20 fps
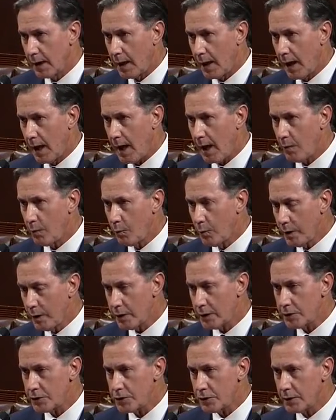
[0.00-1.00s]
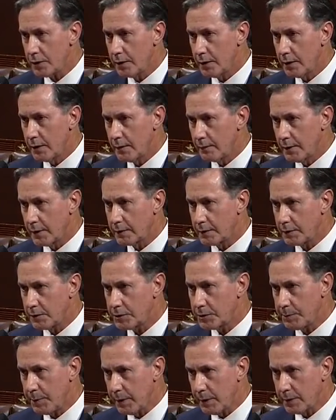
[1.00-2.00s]
I wish that the
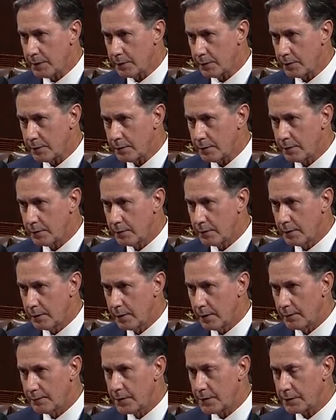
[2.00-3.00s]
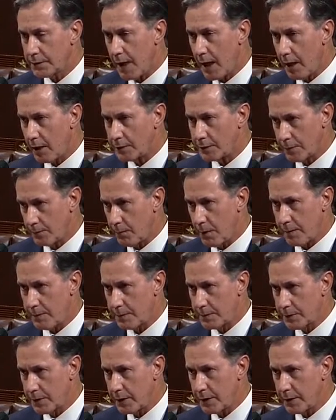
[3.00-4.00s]
Speaker of this House of
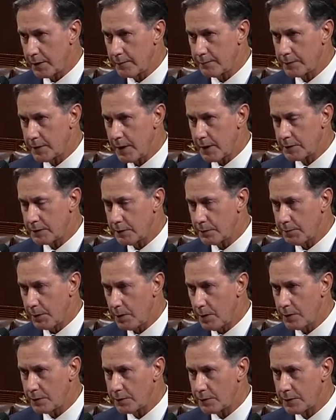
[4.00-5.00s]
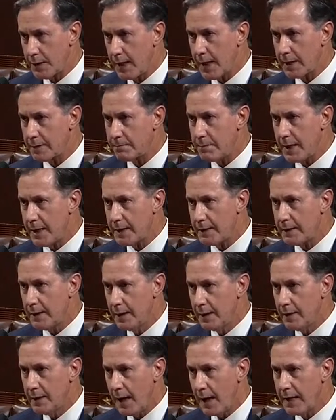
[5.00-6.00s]
Representatives, Nancy Pelosi, had made
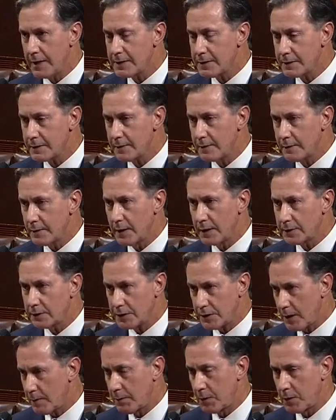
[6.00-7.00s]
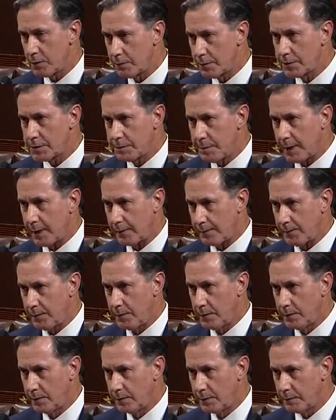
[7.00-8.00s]
a similar
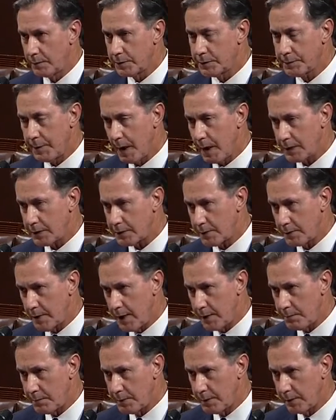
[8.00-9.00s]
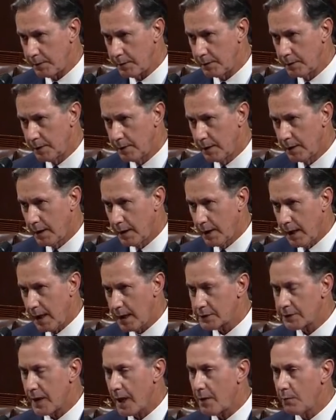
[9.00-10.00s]
respectful response to that bill,
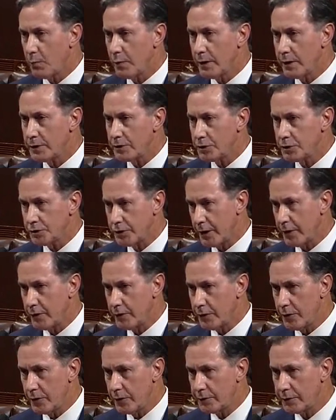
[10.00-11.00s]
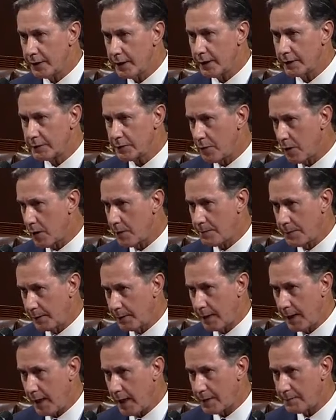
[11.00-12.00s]
as I wish Senator Dick
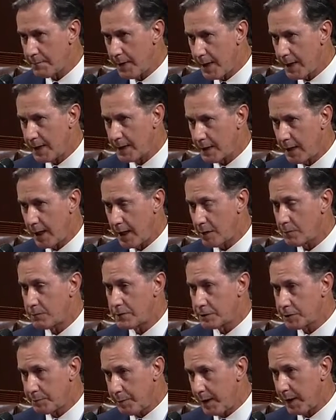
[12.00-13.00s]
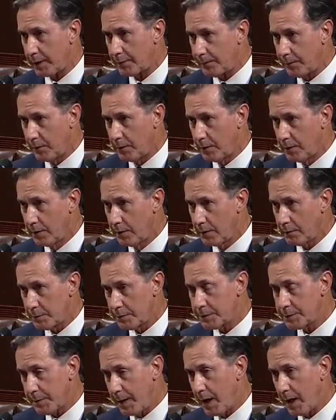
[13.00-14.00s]
Durbin had made a respectful
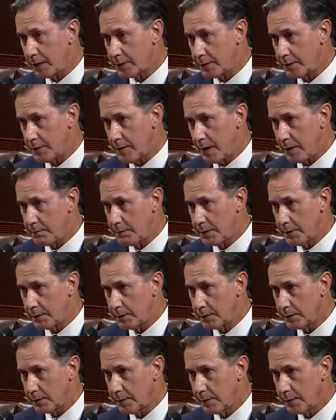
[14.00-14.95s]
response to that bill.